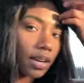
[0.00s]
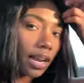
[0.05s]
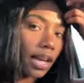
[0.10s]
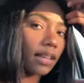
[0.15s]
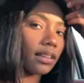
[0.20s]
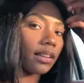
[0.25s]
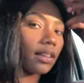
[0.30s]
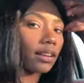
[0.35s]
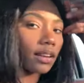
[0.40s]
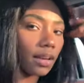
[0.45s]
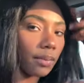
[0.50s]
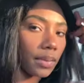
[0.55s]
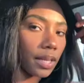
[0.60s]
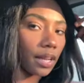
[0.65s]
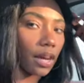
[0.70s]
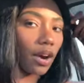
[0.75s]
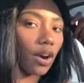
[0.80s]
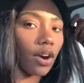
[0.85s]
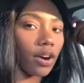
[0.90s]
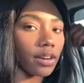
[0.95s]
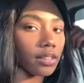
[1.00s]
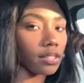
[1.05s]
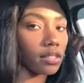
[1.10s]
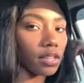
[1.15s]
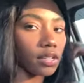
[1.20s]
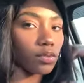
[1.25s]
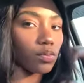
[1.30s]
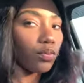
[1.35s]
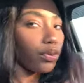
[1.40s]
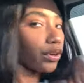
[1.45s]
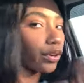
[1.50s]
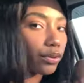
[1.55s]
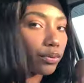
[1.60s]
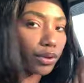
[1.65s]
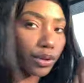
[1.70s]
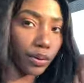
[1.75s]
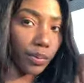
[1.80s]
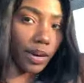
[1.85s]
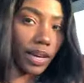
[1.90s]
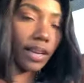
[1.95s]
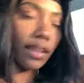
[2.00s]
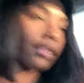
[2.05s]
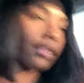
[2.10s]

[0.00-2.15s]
like looking at me like, what are you doing?